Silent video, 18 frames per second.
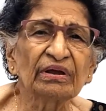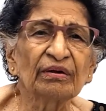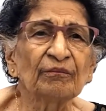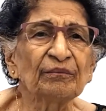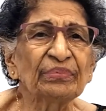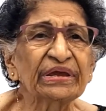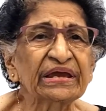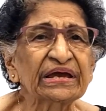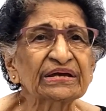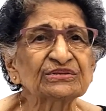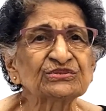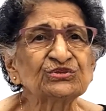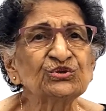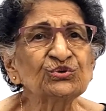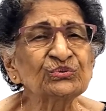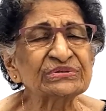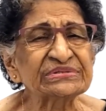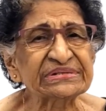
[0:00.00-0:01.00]
because
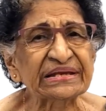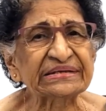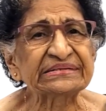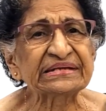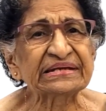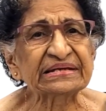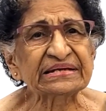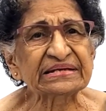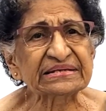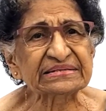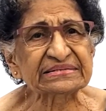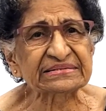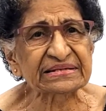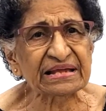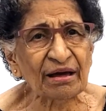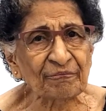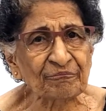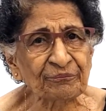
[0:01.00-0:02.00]
you are setting an
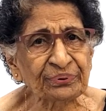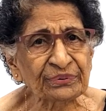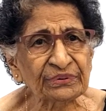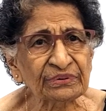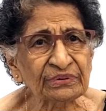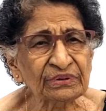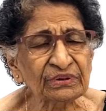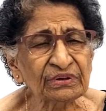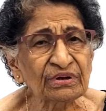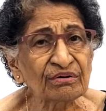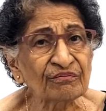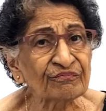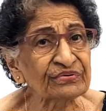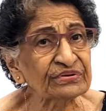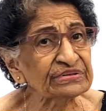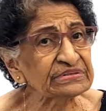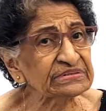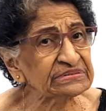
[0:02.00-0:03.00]
example
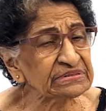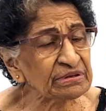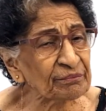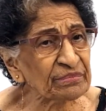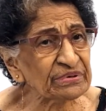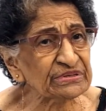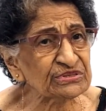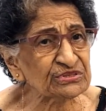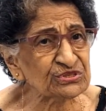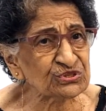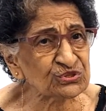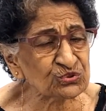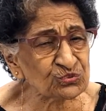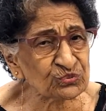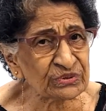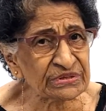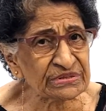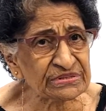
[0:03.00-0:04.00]
for some of the
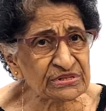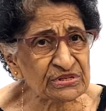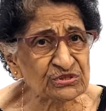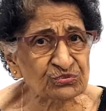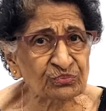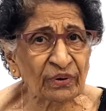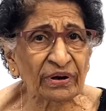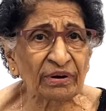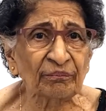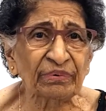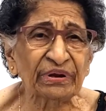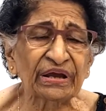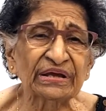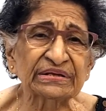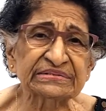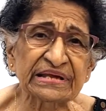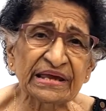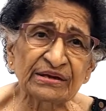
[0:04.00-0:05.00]
students as well,
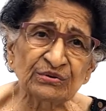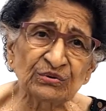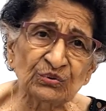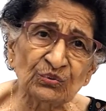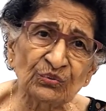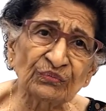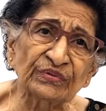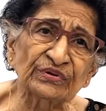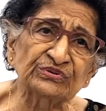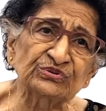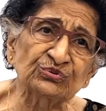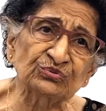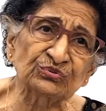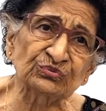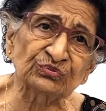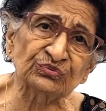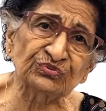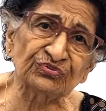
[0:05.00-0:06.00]
because I know that
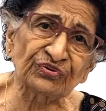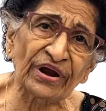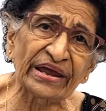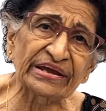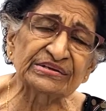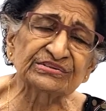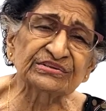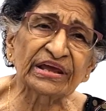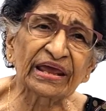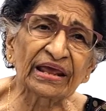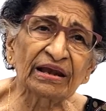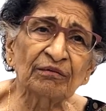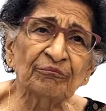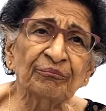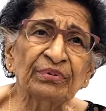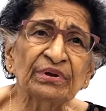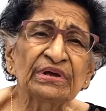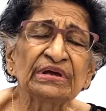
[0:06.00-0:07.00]
you try to help
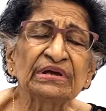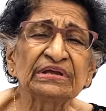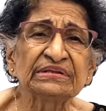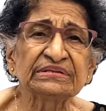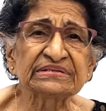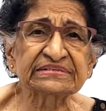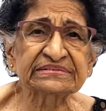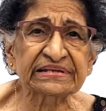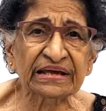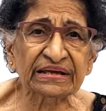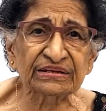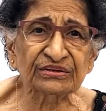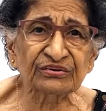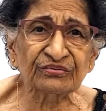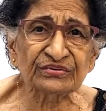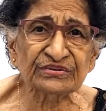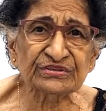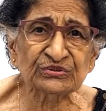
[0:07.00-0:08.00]
the
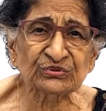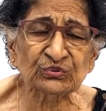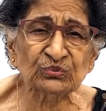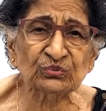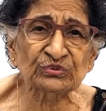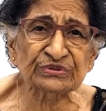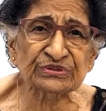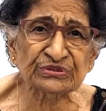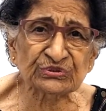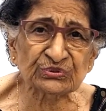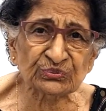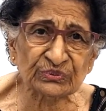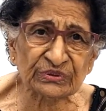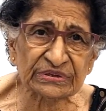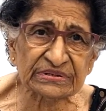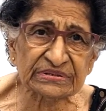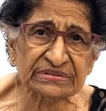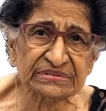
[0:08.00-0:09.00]
secondary school
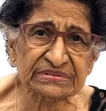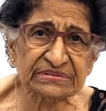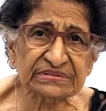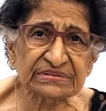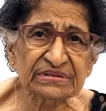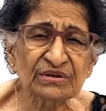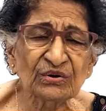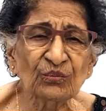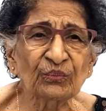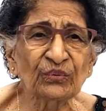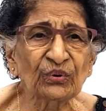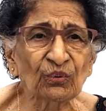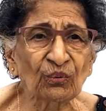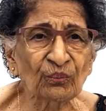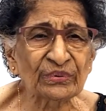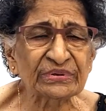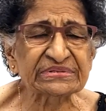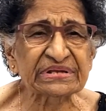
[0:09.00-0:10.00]
students. We
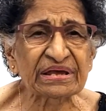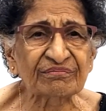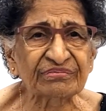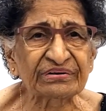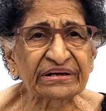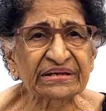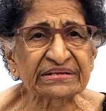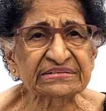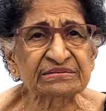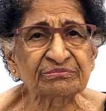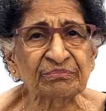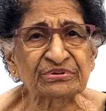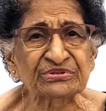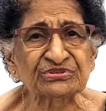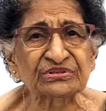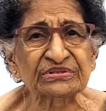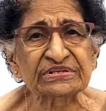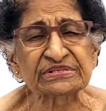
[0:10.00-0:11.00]
always have an
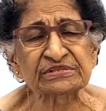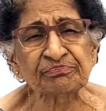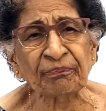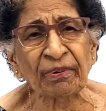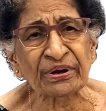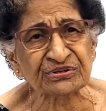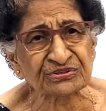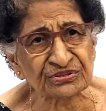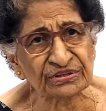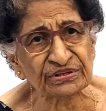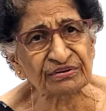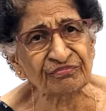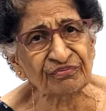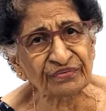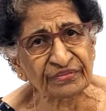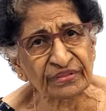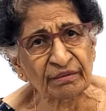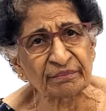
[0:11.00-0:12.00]
exhibition especially
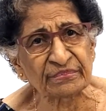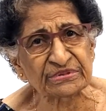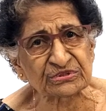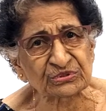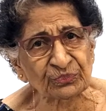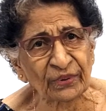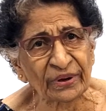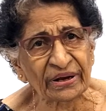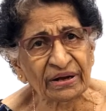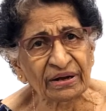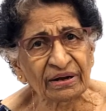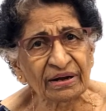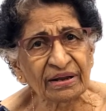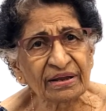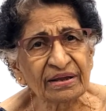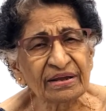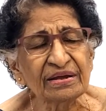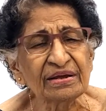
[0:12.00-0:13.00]
for them as well.
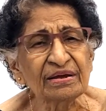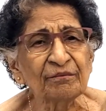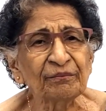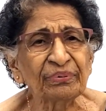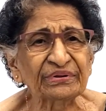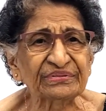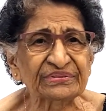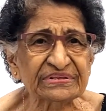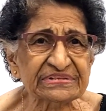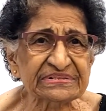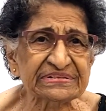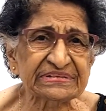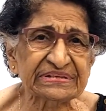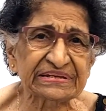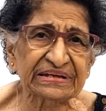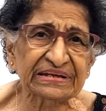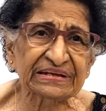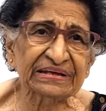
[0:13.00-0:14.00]
But this
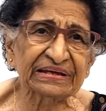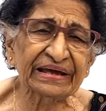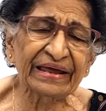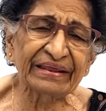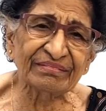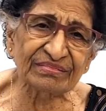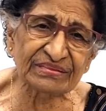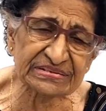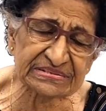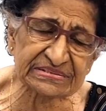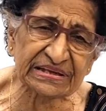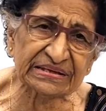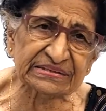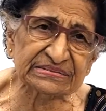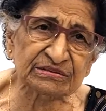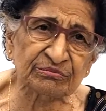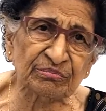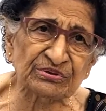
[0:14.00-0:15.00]
year and this
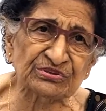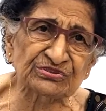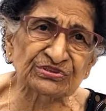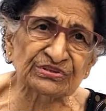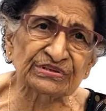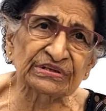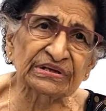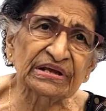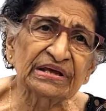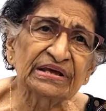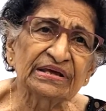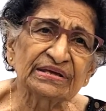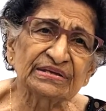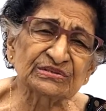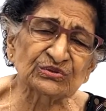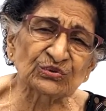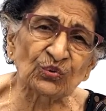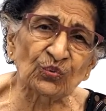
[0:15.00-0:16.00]
exhibition
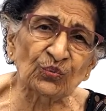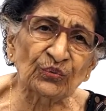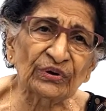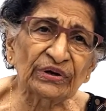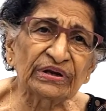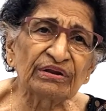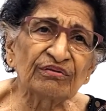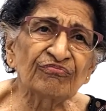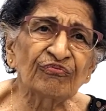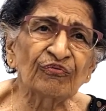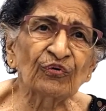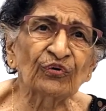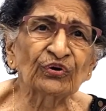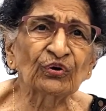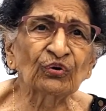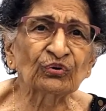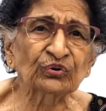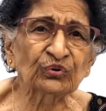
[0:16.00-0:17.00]
is only for
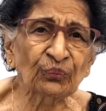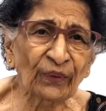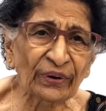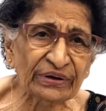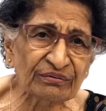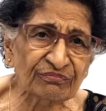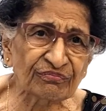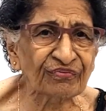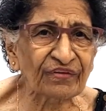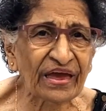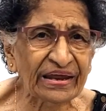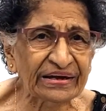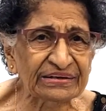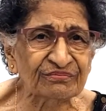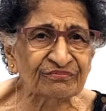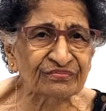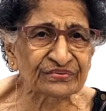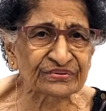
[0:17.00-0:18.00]
your twenty-fifth
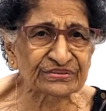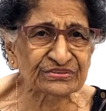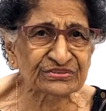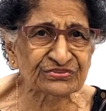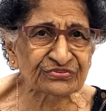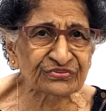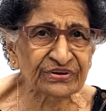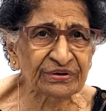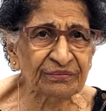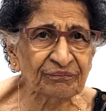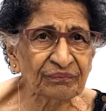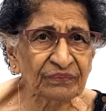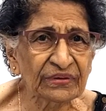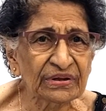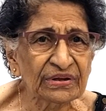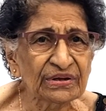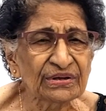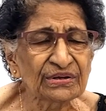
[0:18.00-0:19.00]
anniversary.
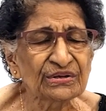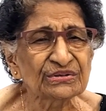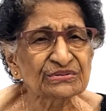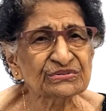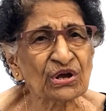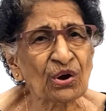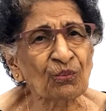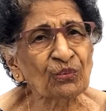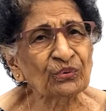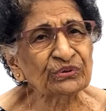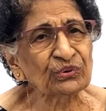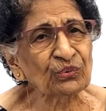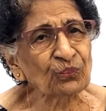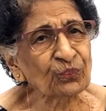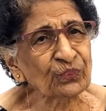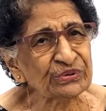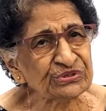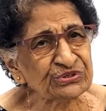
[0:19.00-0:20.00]
So I want to
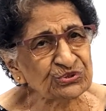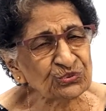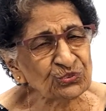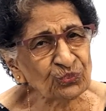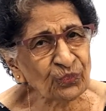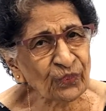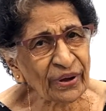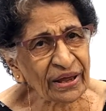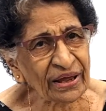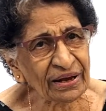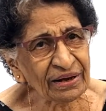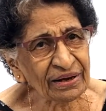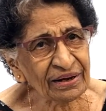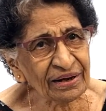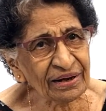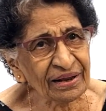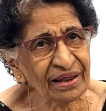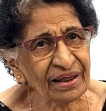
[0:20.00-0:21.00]
wish you
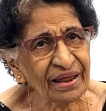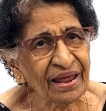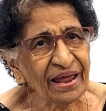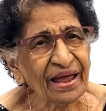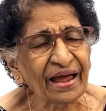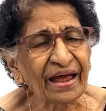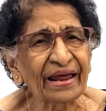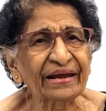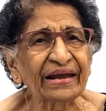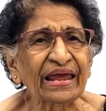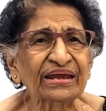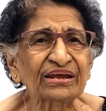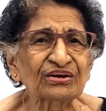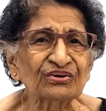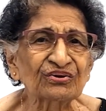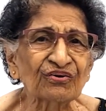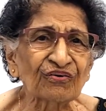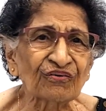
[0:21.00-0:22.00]
well, and I
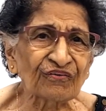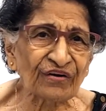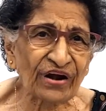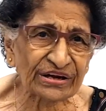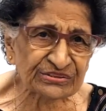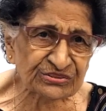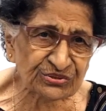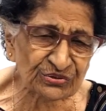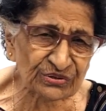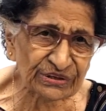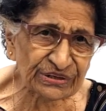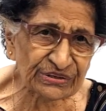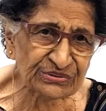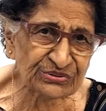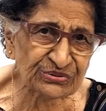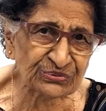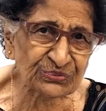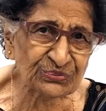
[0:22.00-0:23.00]

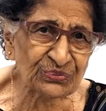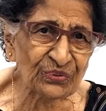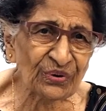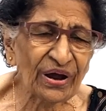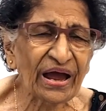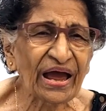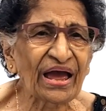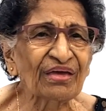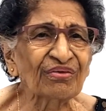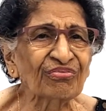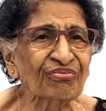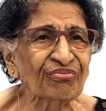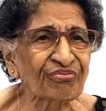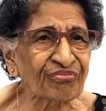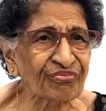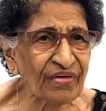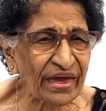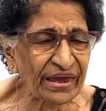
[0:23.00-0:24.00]
congratulate you. I
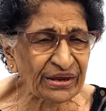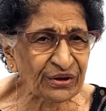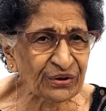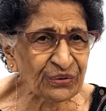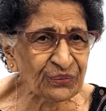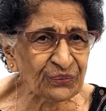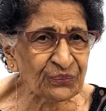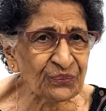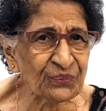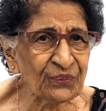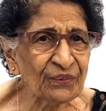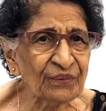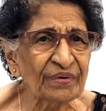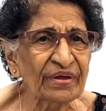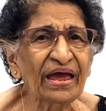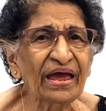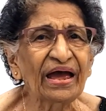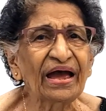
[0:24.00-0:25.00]
thank you.
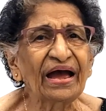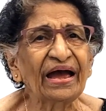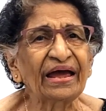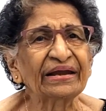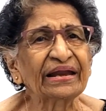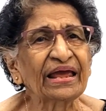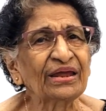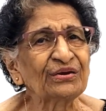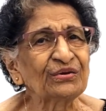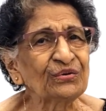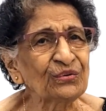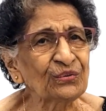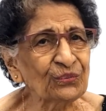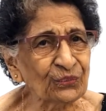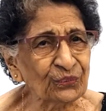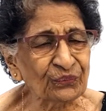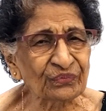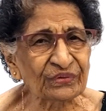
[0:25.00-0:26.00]
And I
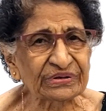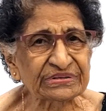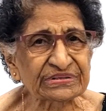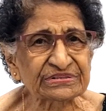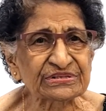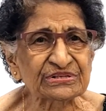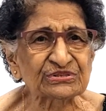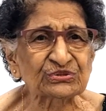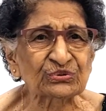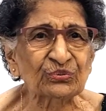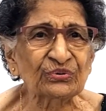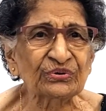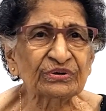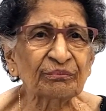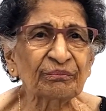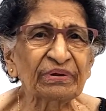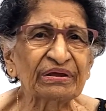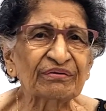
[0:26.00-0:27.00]
know that this is going to
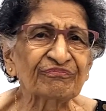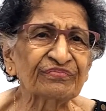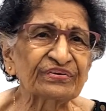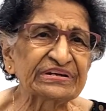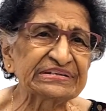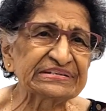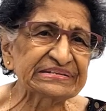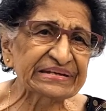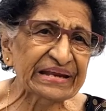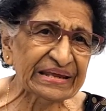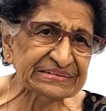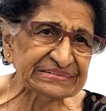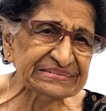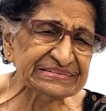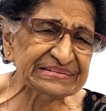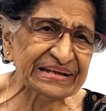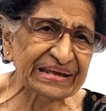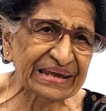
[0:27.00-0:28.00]
be a
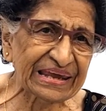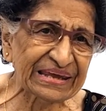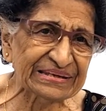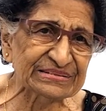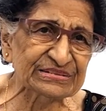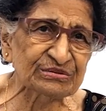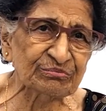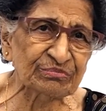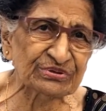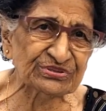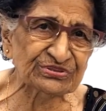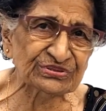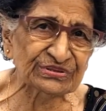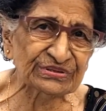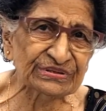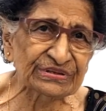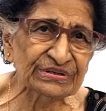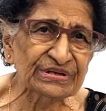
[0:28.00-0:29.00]
fantastic
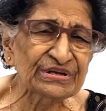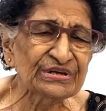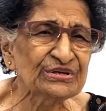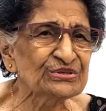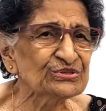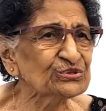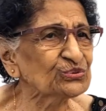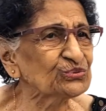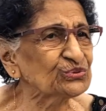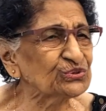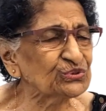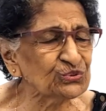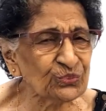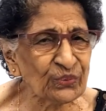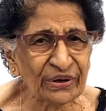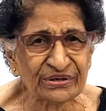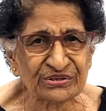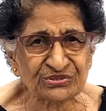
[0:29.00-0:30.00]
exhibition. So do
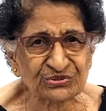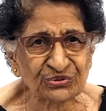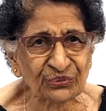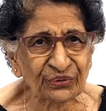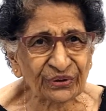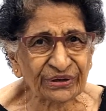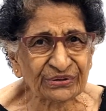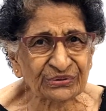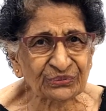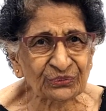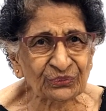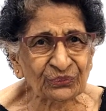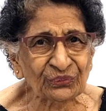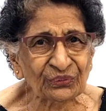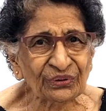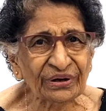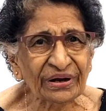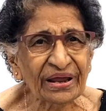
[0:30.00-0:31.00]
enjoy it
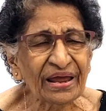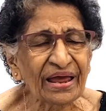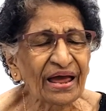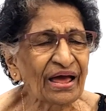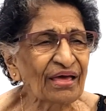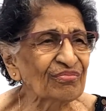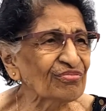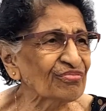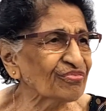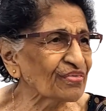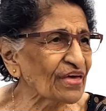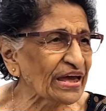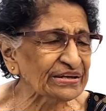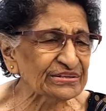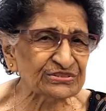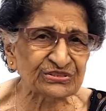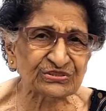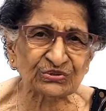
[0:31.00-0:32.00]
all. And
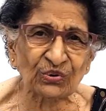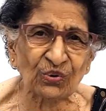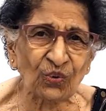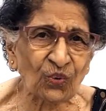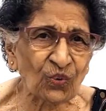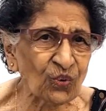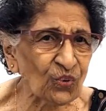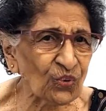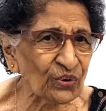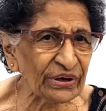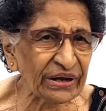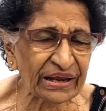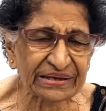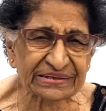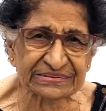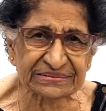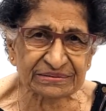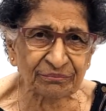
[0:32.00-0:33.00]
thanks to all the
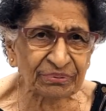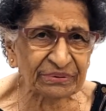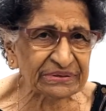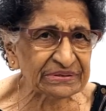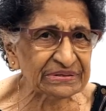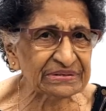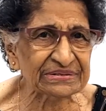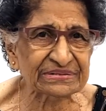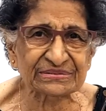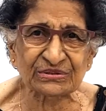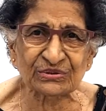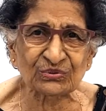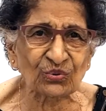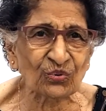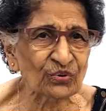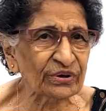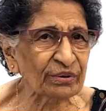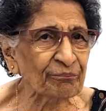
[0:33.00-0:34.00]
exhibitors and
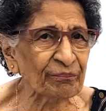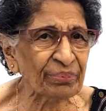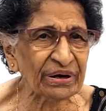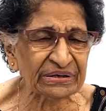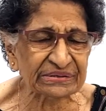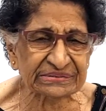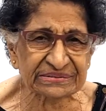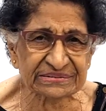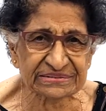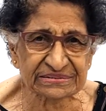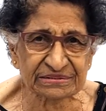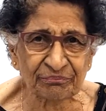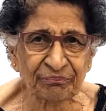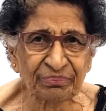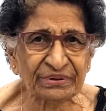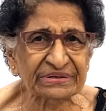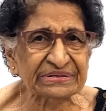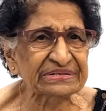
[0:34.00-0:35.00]
all the
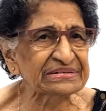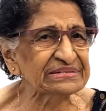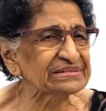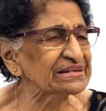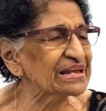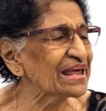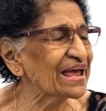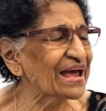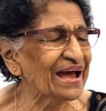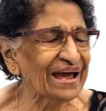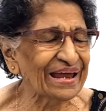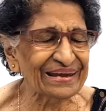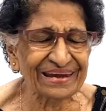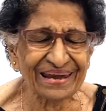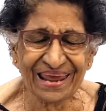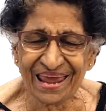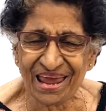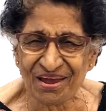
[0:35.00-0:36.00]
participants
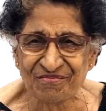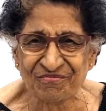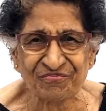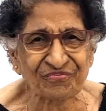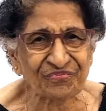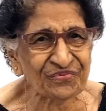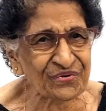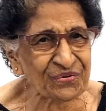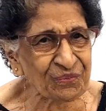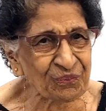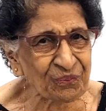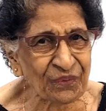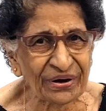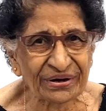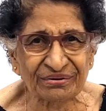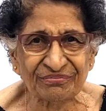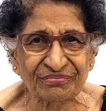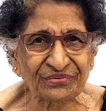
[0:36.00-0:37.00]
and every
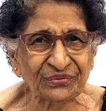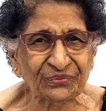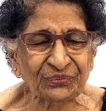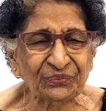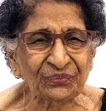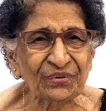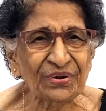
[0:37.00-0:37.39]
one of you.